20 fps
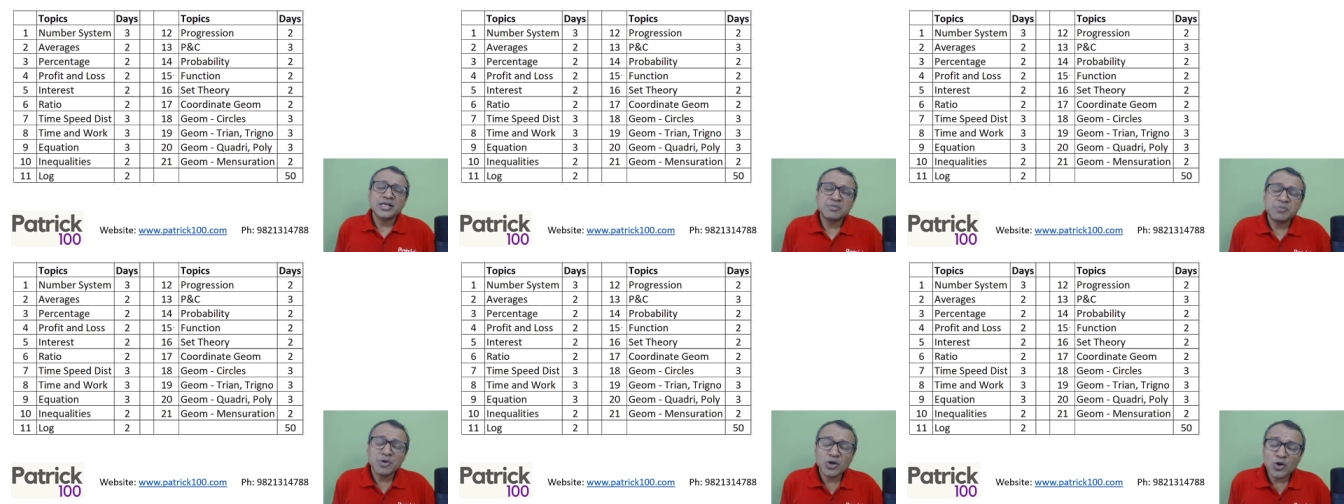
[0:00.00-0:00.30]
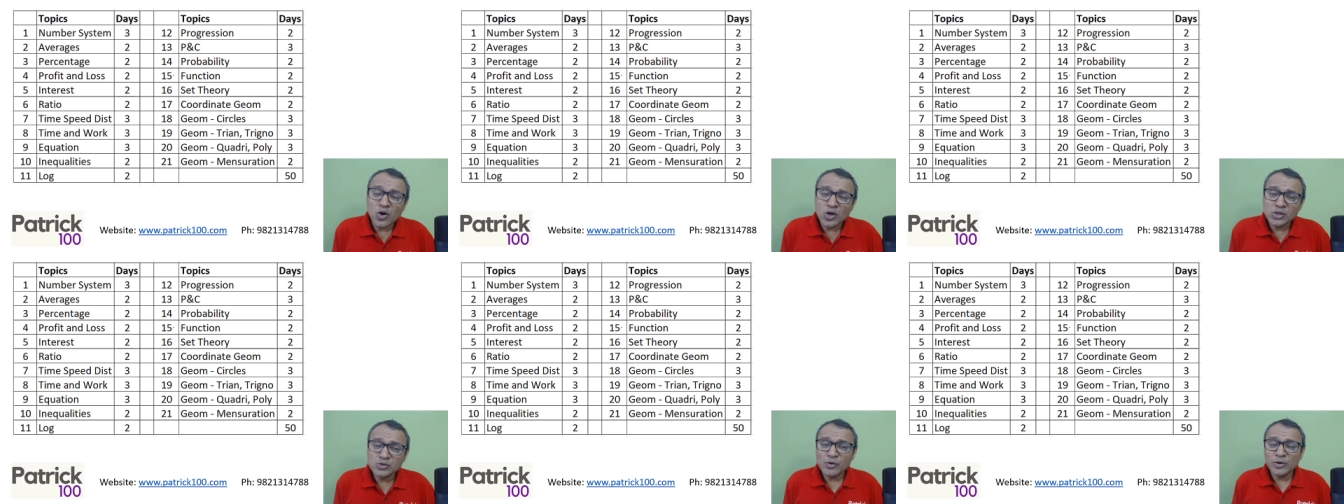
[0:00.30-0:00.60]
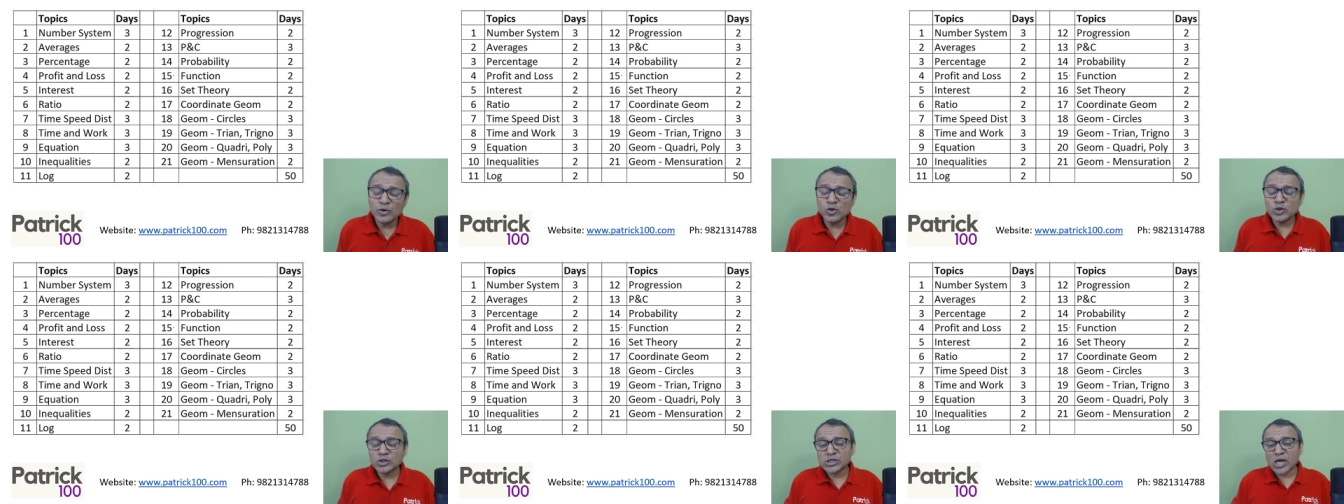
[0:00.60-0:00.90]
is because
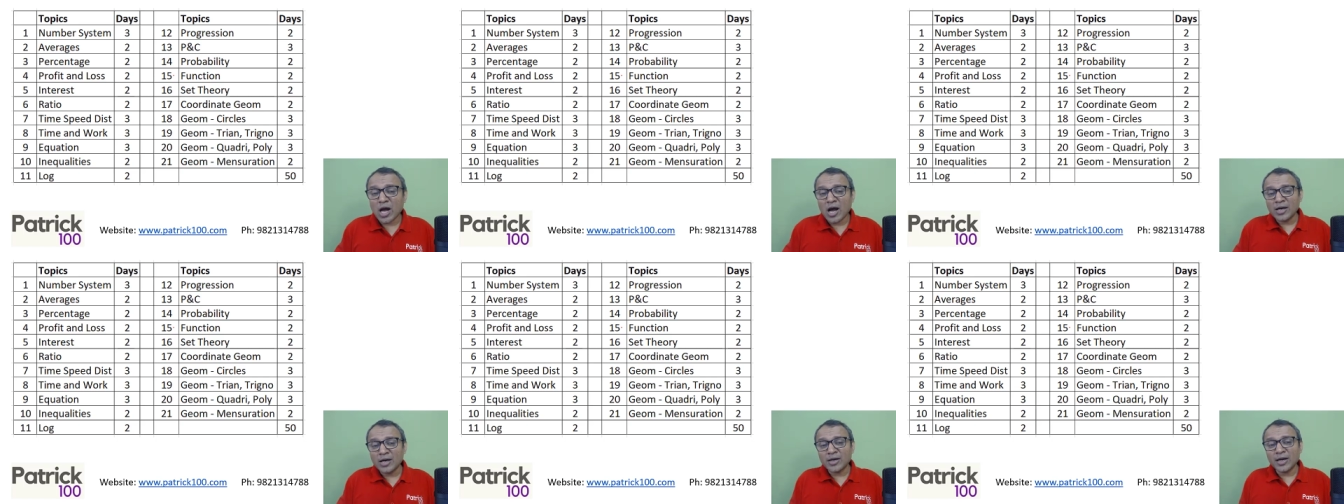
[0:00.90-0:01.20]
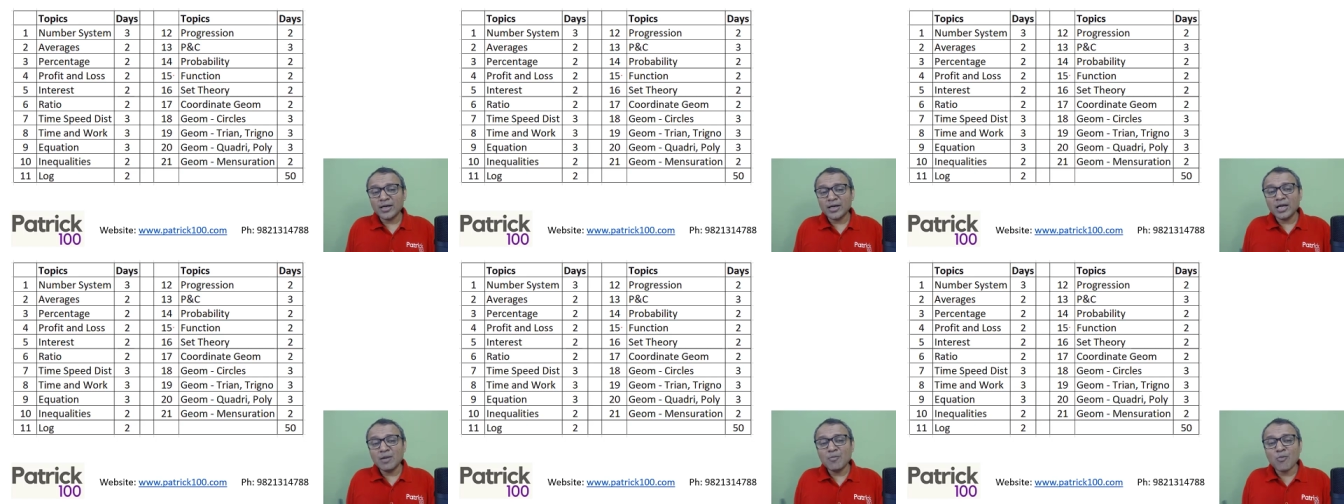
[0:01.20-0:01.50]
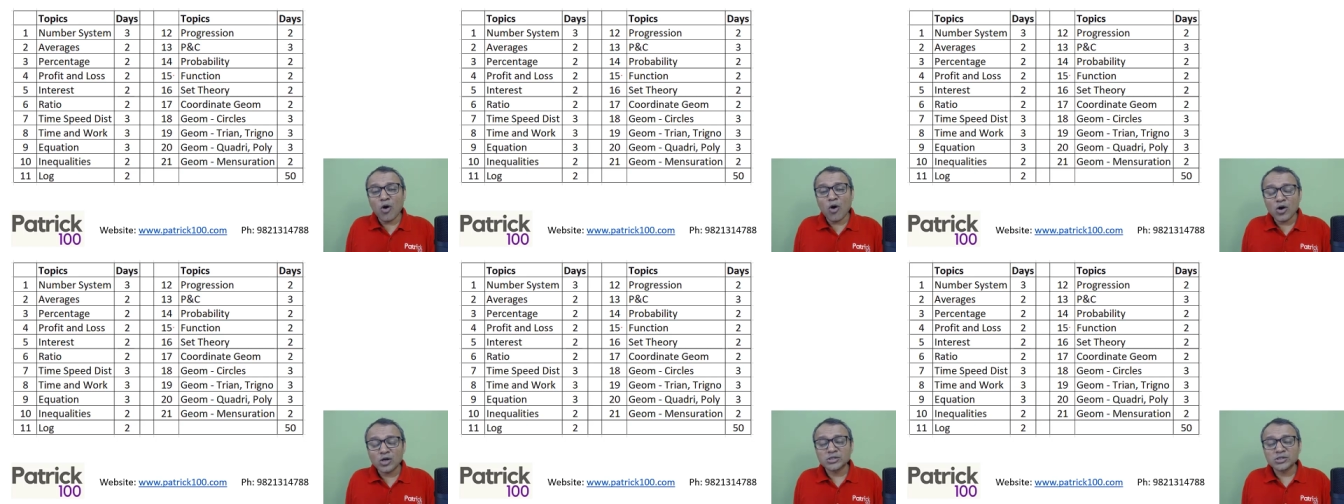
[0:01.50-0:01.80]
when you start writing
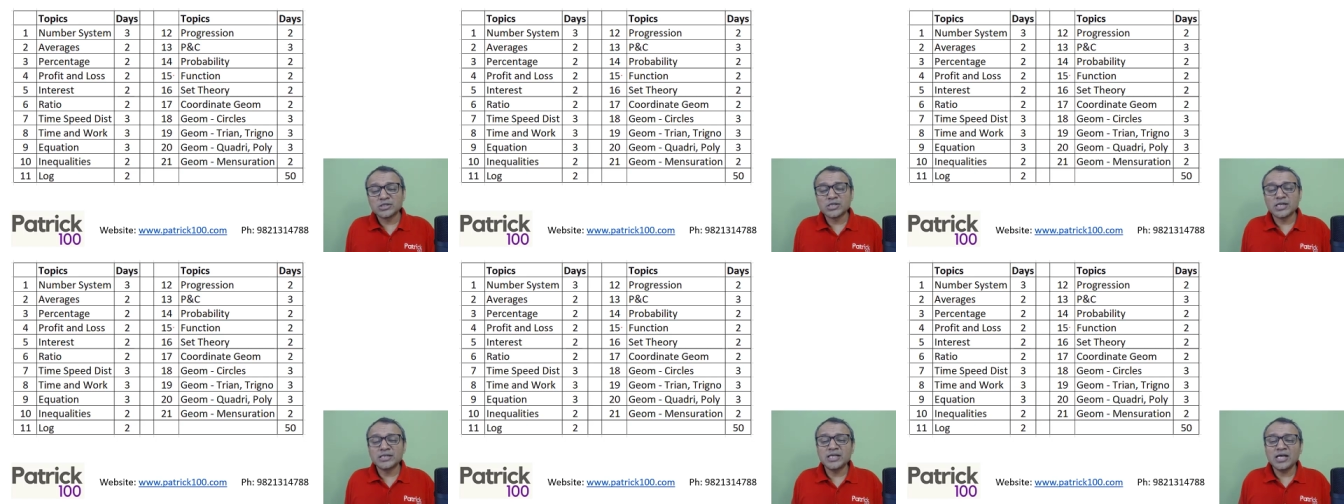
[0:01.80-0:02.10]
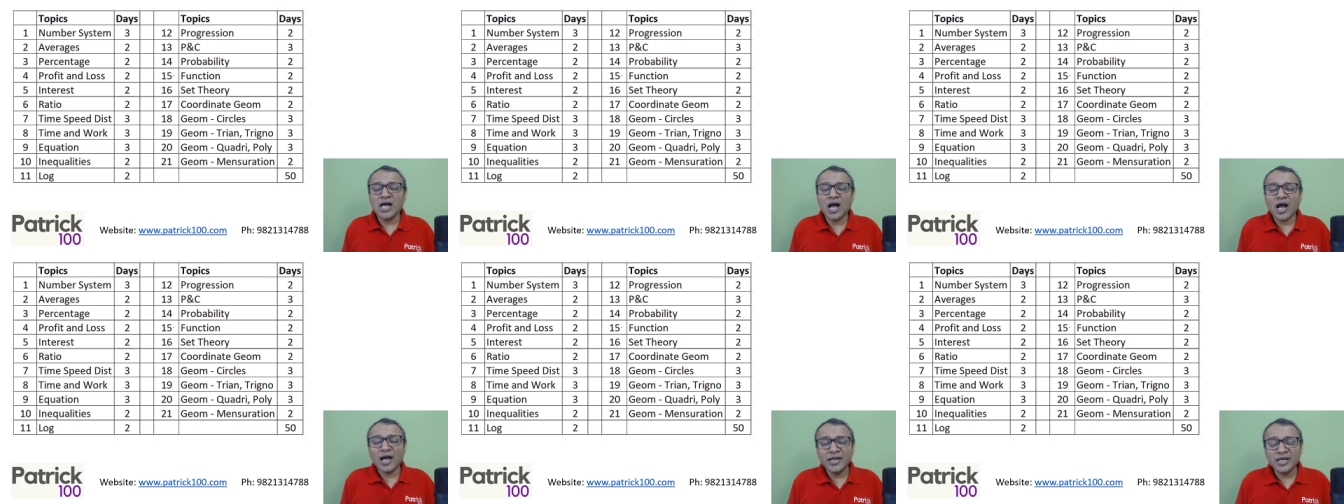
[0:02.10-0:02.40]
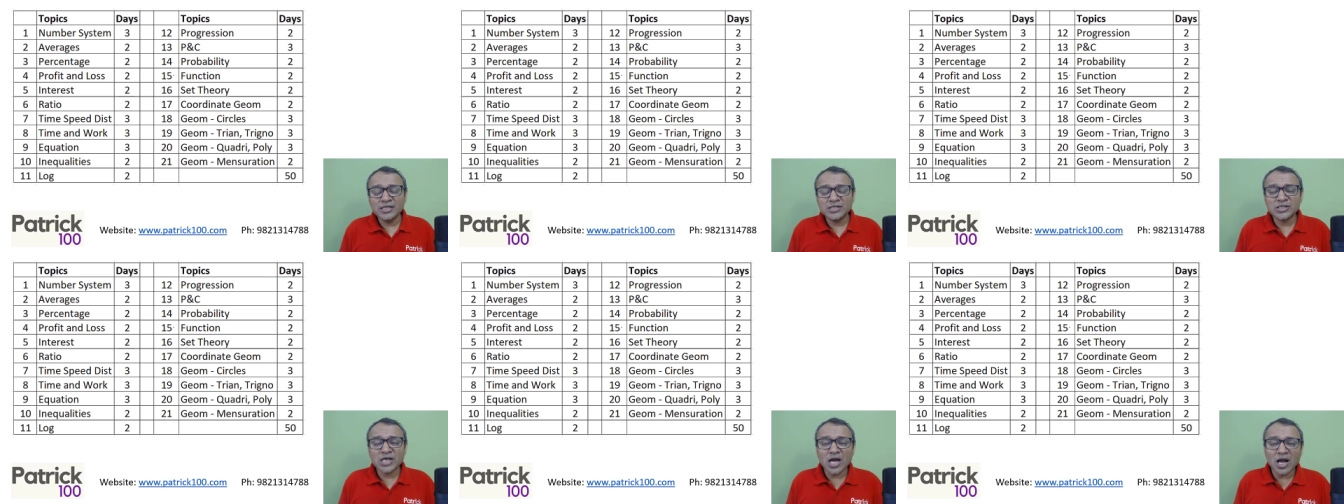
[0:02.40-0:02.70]
mocks, there's a
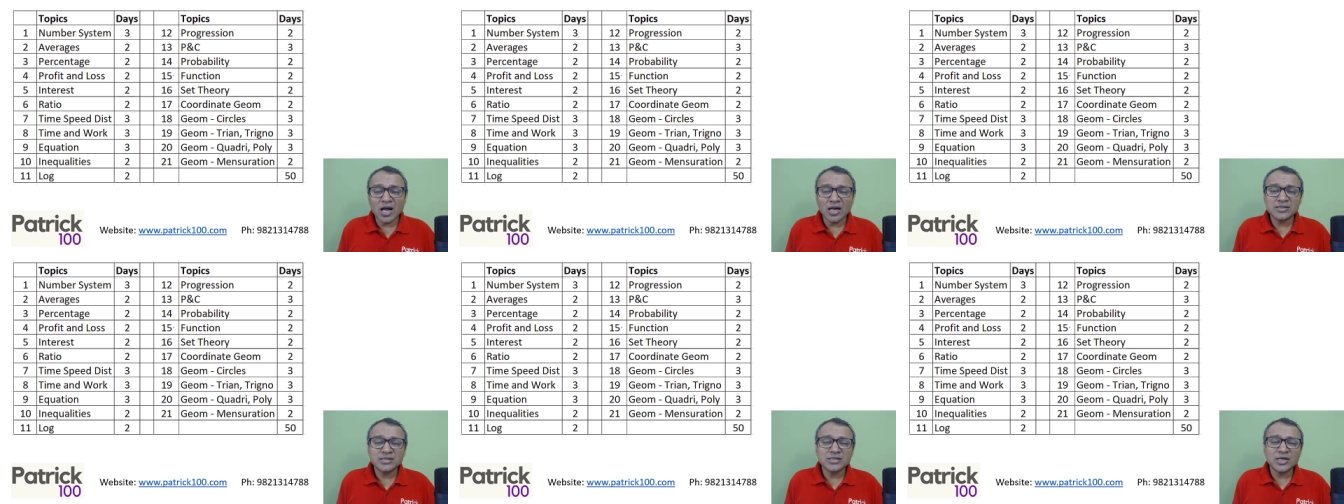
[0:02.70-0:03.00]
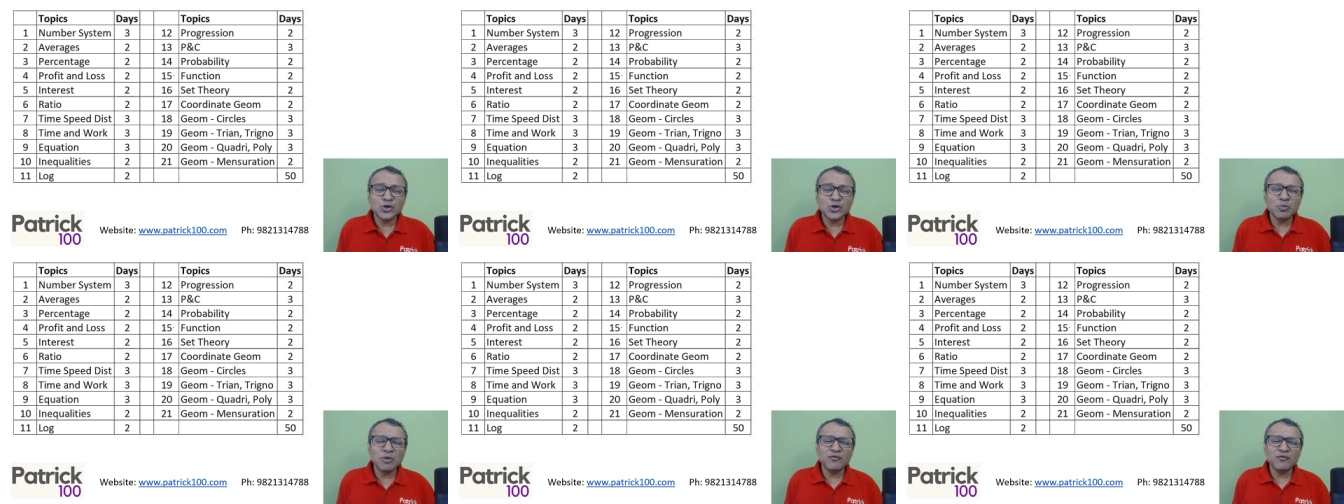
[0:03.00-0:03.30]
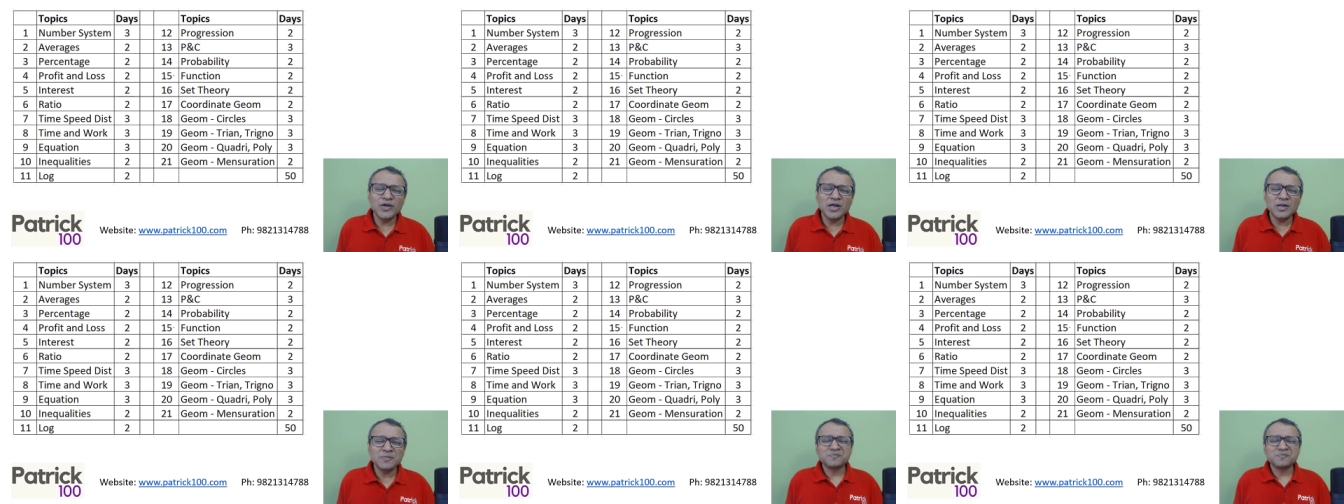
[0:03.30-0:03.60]
higher chance that you may
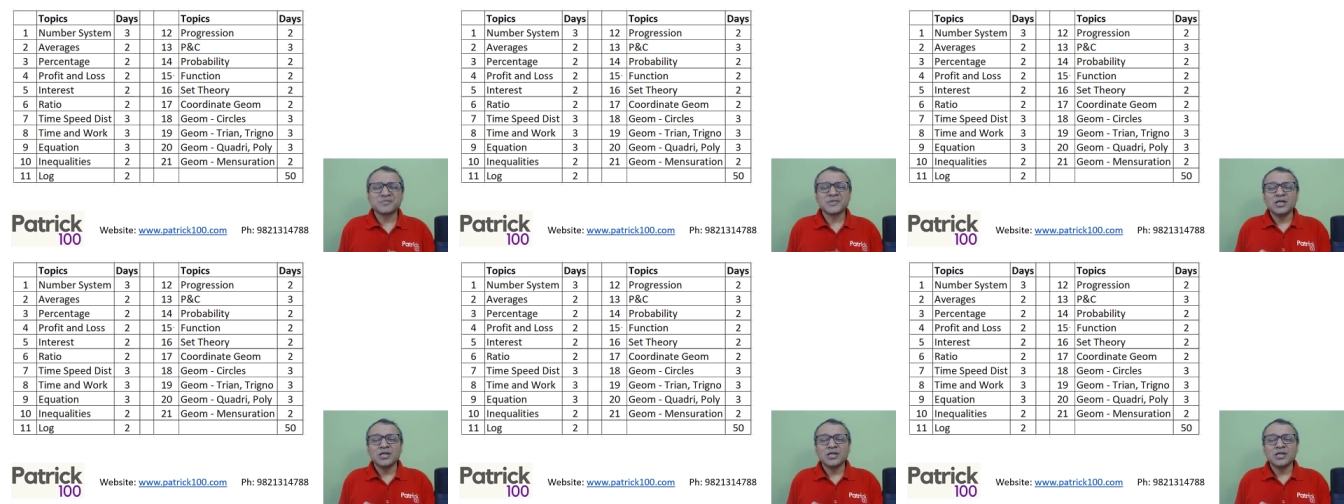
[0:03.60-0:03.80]
feel,